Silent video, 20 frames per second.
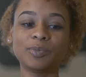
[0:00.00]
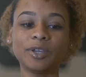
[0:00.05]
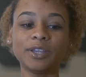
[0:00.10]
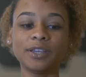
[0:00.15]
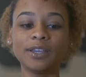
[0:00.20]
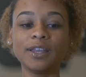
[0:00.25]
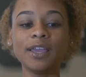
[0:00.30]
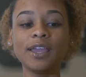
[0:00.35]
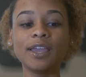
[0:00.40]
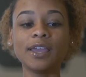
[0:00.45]

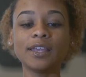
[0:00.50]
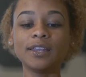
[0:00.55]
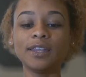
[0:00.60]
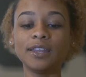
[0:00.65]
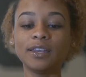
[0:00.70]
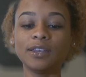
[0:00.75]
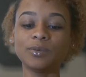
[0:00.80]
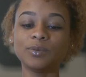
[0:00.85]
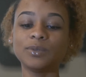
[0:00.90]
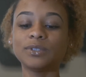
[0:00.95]
But
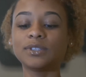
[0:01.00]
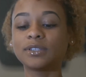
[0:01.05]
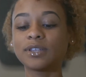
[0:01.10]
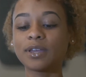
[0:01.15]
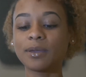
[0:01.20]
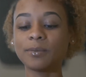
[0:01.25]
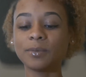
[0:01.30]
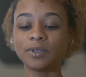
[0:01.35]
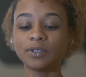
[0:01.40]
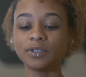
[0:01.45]
then it was
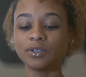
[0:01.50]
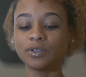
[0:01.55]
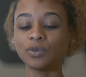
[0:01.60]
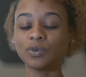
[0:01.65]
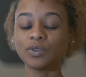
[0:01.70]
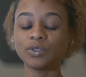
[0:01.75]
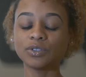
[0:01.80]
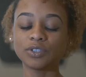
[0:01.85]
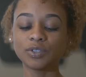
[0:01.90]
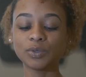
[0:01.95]
coming
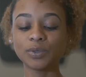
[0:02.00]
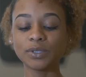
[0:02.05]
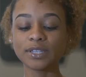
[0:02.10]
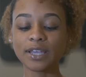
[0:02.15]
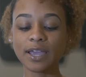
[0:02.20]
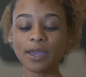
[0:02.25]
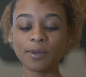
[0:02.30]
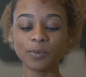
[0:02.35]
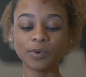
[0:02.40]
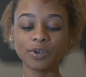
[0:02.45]
to a
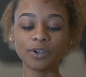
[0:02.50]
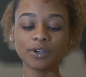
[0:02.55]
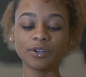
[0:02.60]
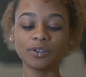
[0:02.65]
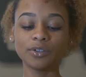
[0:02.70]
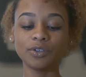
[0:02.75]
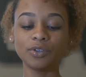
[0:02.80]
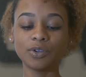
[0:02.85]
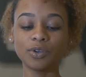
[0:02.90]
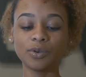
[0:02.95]
time
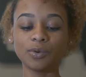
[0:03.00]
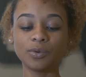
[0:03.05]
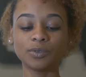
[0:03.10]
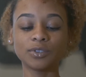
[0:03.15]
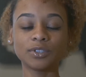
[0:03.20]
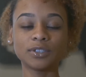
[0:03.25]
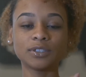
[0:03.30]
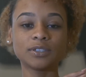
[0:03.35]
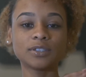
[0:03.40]
where, you know,